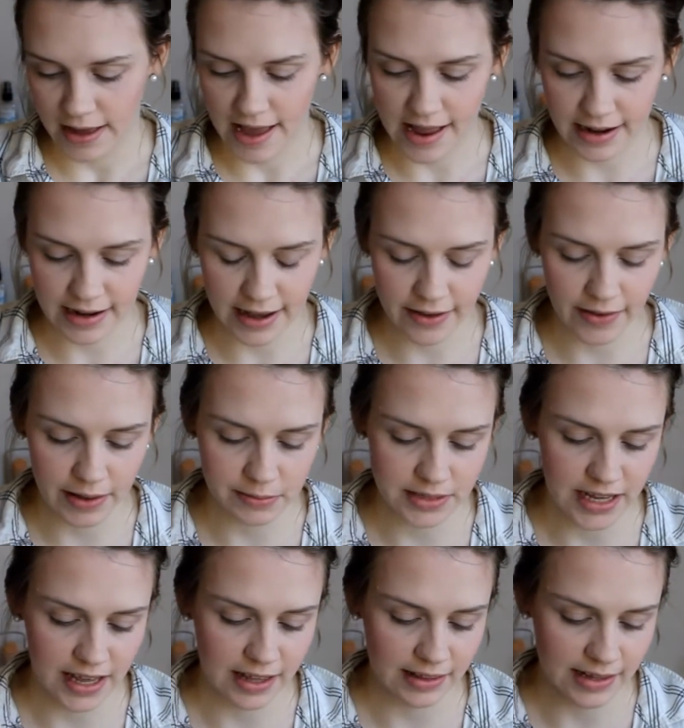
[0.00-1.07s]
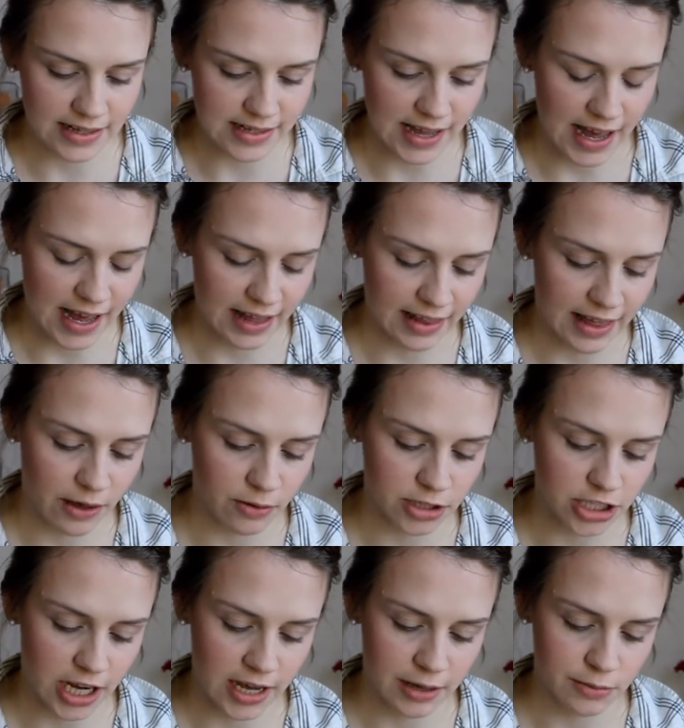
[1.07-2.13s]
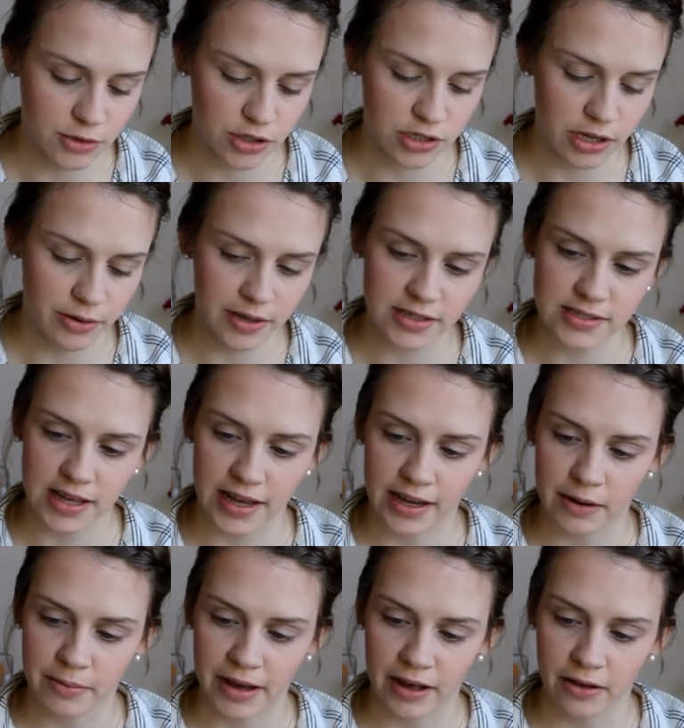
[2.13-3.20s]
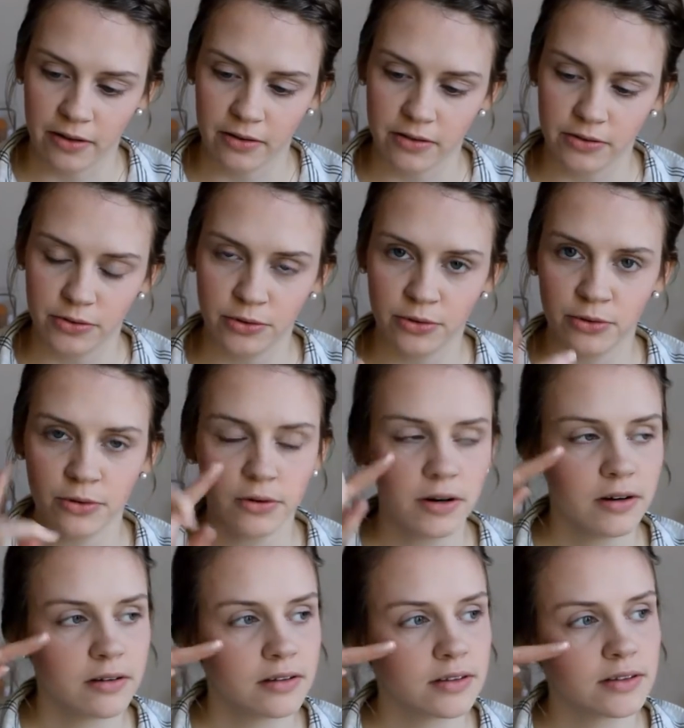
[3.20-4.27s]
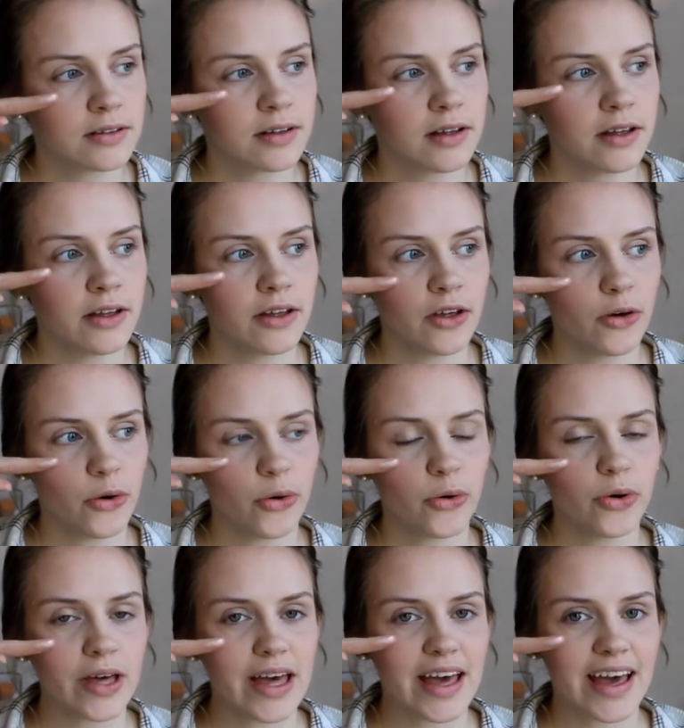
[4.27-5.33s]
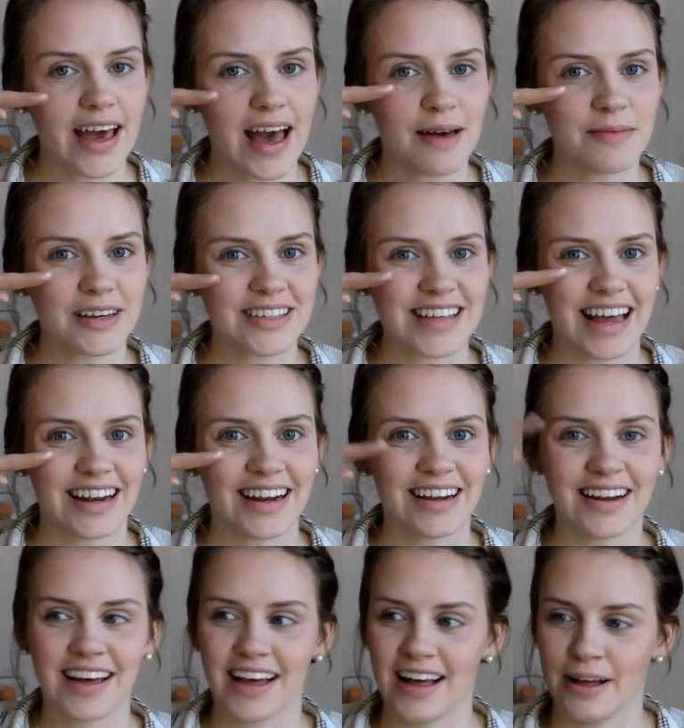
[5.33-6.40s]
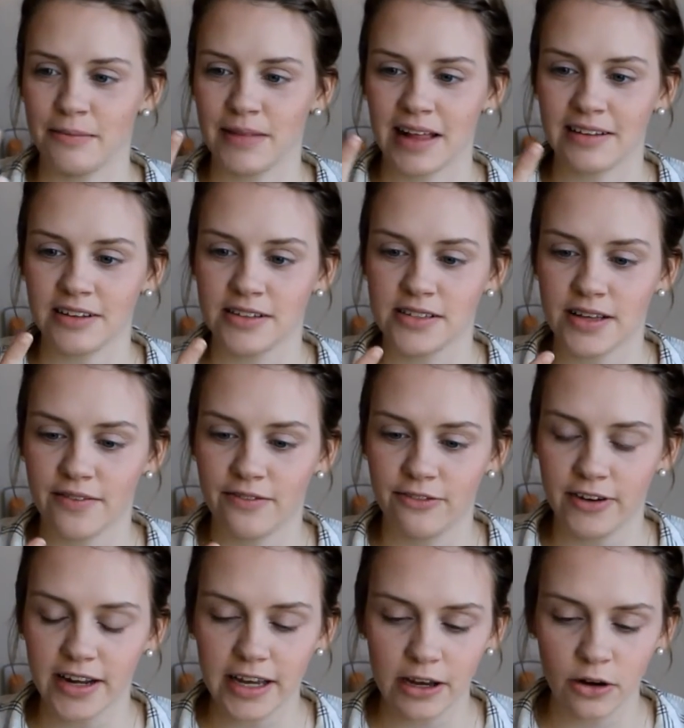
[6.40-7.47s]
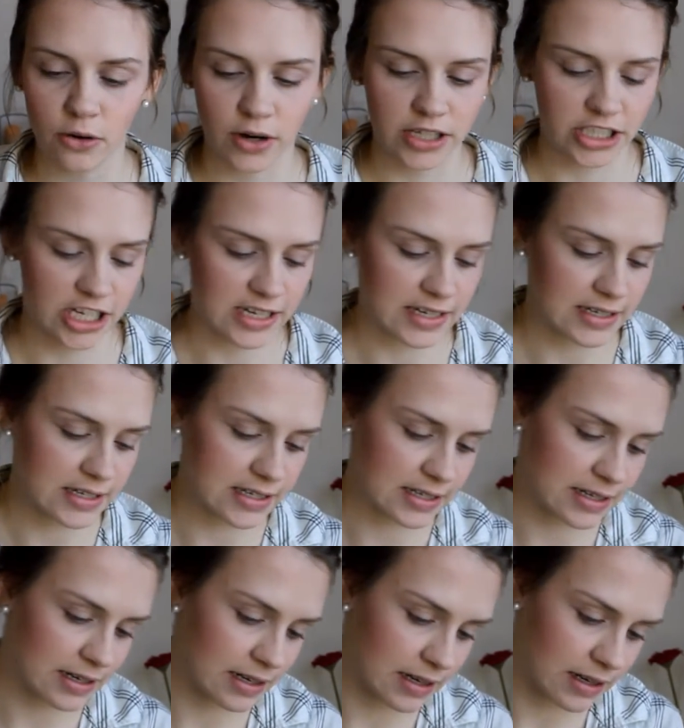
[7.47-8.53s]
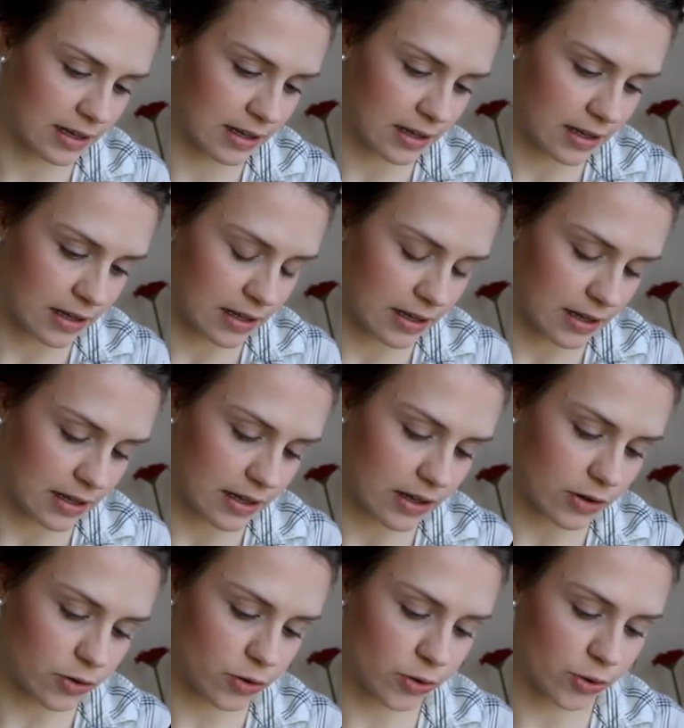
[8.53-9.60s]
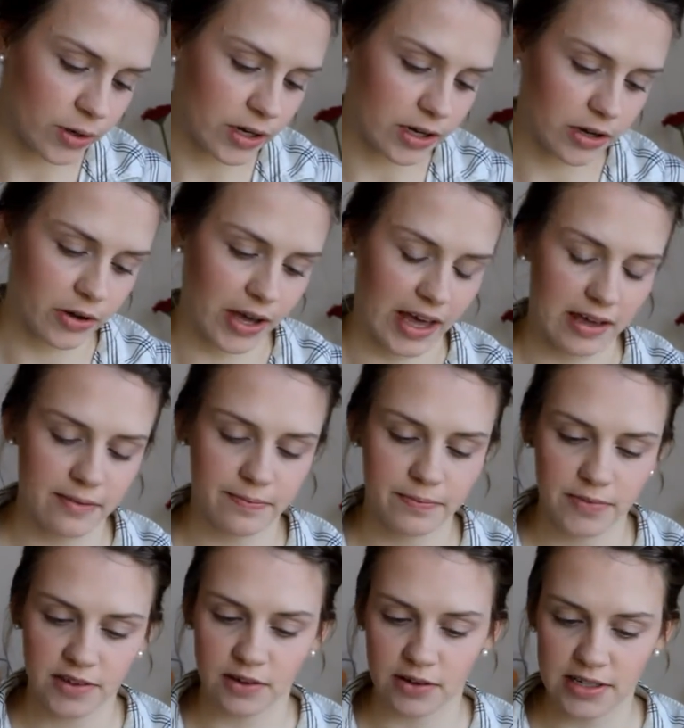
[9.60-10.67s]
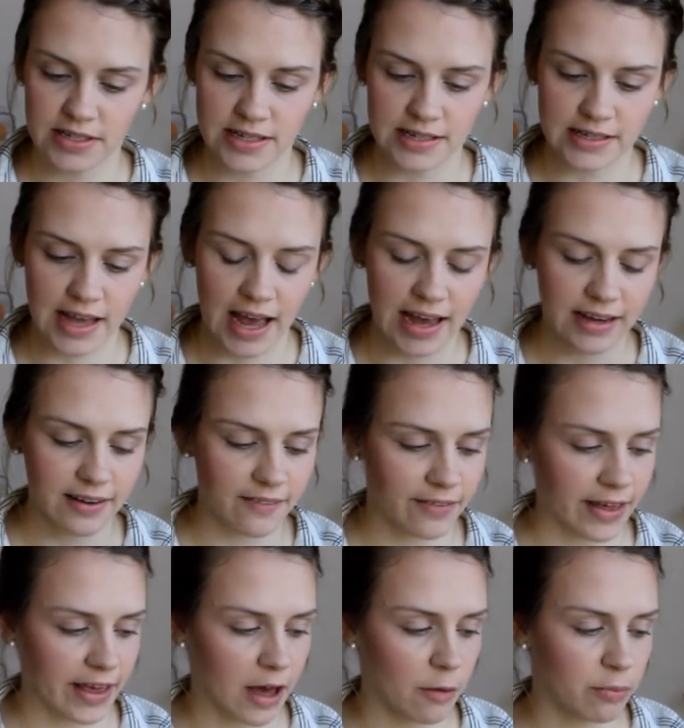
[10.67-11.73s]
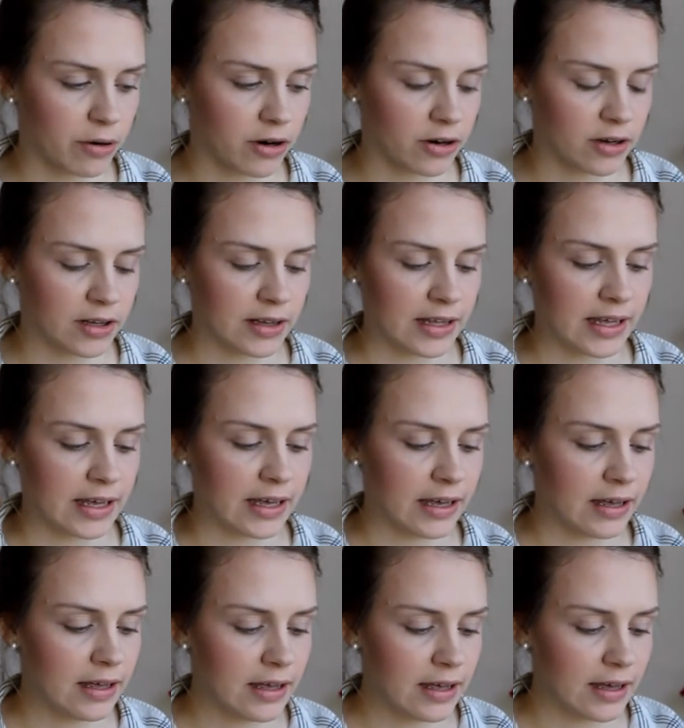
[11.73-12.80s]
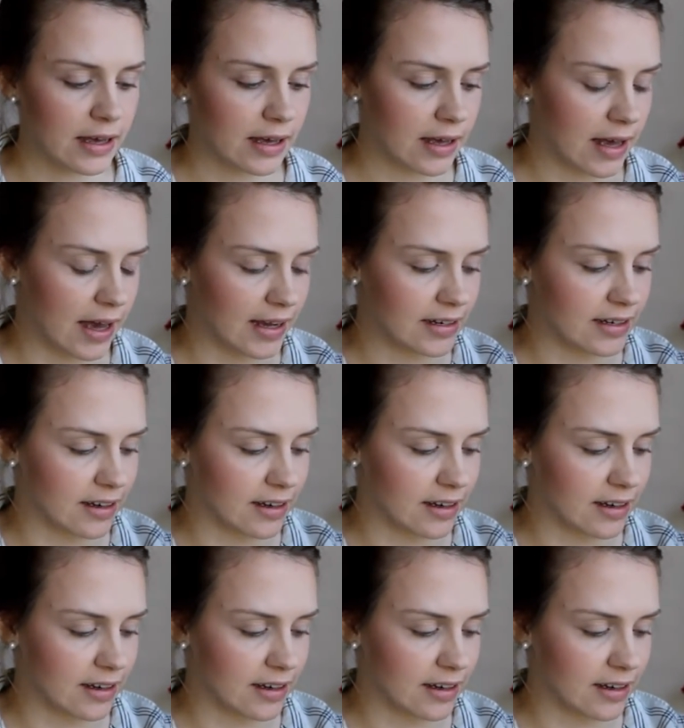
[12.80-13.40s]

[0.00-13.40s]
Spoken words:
And now I'm taking this highlight, which I am so excited about. Ooh. Okay, I'm excited. That looks freaking gorgeous. Ooh, okay, so this is kind of like a pearly, kind